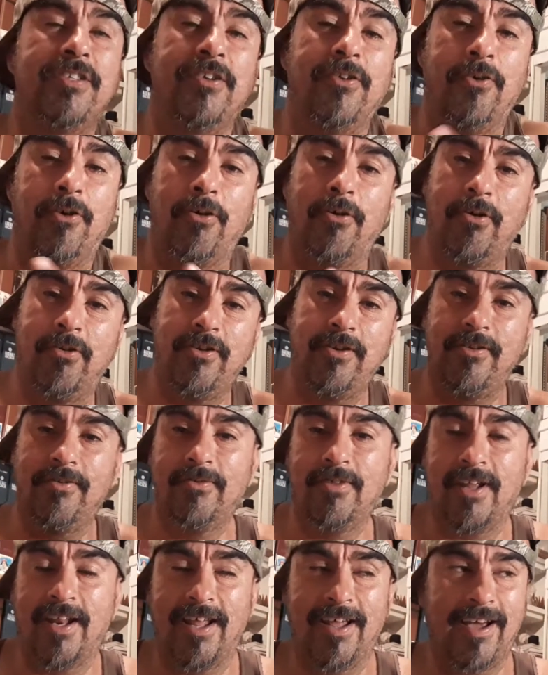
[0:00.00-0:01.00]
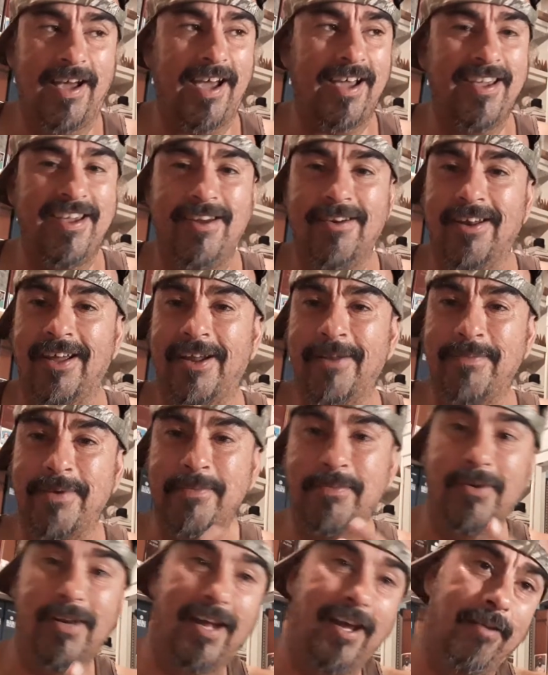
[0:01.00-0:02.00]
I hear a lot of
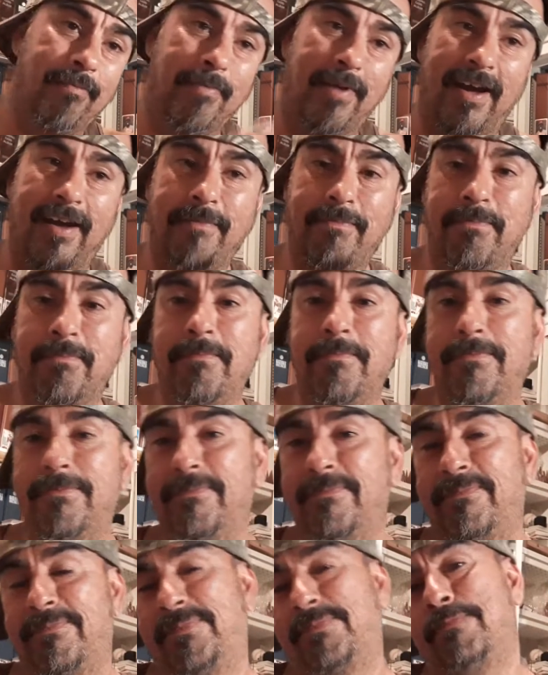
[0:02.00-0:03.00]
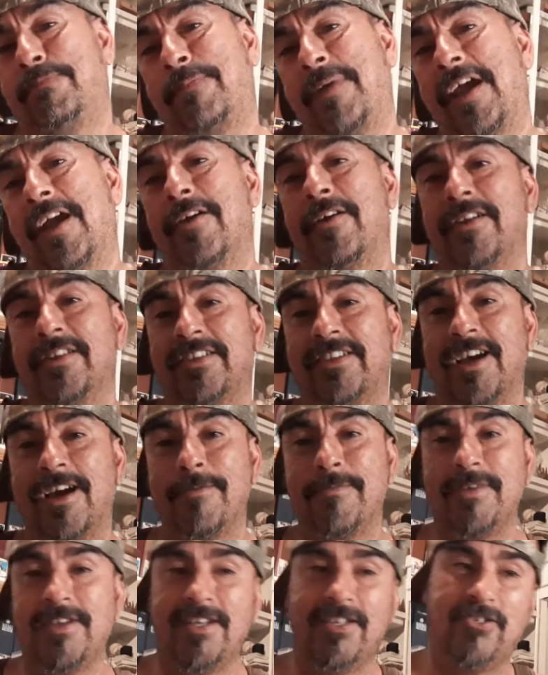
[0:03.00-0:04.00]
people like my parents
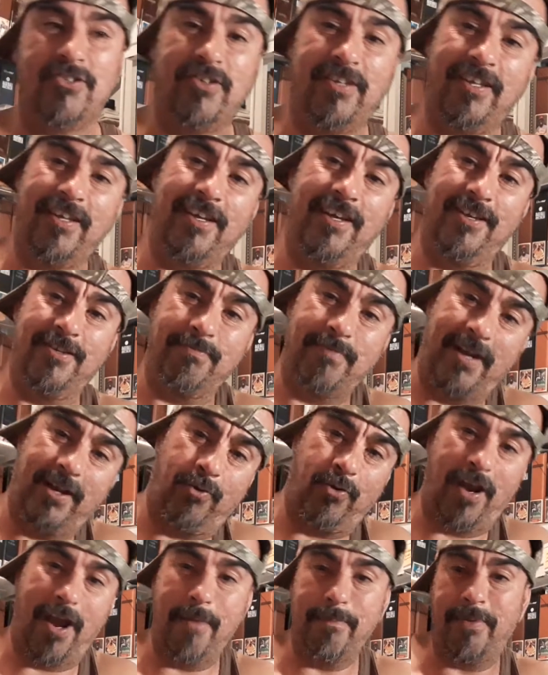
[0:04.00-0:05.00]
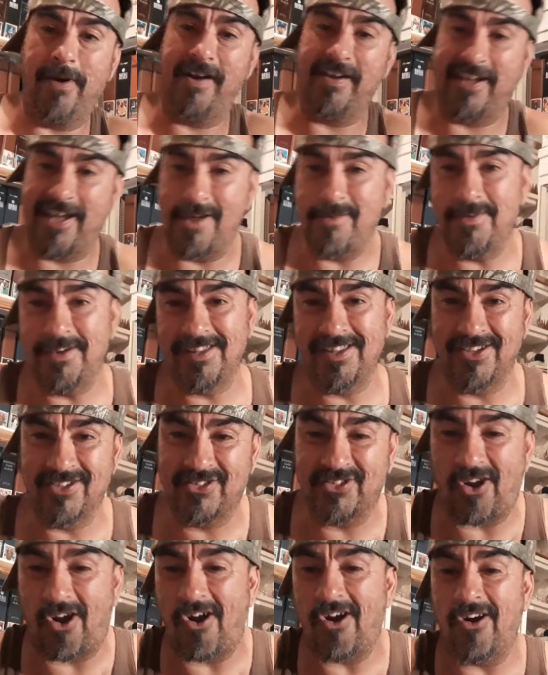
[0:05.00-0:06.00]
got me into this. My grandpa gave me this
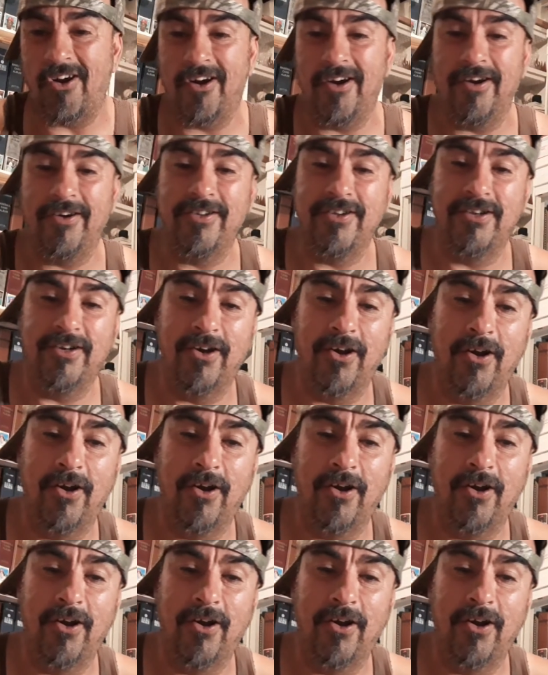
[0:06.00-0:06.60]
card,